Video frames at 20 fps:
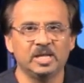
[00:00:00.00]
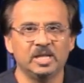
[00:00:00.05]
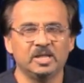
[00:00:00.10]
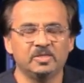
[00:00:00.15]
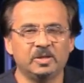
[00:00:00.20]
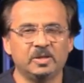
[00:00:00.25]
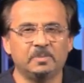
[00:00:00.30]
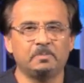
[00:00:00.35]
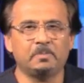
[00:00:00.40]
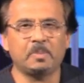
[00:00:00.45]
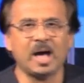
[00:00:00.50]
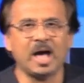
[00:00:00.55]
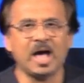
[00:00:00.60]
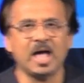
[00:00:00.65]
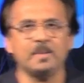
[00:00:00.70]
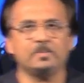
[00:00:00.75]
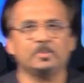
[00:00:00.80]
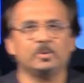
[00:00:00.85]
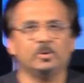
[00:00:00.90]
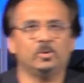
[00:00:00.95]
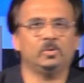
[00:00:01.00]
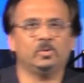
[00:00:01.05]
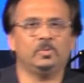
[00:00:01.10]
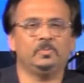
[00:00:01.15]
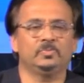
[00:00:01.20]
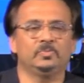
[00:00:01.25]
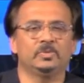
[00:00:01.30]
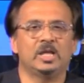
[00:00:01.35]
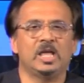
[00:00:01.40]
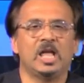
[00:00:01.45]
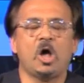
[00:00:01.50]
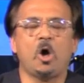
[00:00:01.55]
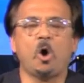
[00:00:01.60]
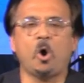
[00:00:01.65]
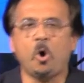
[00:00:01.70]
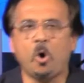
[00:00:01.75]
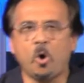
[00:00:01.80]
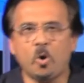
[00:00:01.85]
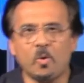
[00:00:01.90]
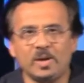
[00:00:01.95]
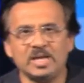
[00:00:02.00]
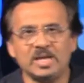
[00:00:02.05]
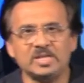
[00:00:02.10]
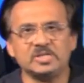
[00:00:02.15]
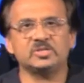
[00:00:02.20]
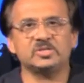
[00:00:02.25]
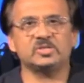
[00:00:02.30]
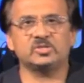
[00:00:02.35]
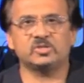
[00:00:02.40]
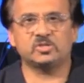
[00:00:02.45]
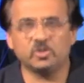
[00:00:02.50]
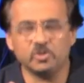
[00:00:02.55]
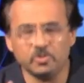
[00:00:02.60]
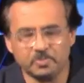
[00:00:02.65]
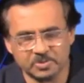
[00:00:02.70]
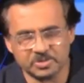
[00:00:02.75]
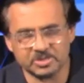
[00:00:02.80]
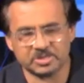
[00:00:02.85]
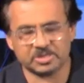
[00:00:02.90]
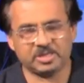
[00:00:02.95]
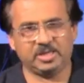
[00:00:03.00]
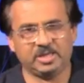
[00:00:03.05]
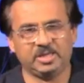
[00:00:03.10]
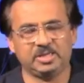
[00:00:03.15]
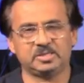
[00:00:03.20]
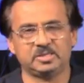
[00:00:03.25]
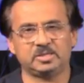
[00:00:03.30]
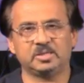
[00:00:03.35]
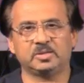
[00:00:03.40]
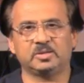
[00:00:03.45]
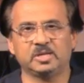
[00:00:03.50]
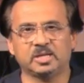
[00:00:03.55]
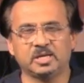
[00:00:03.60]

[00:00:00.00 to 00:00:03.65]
The Bible always supersedes the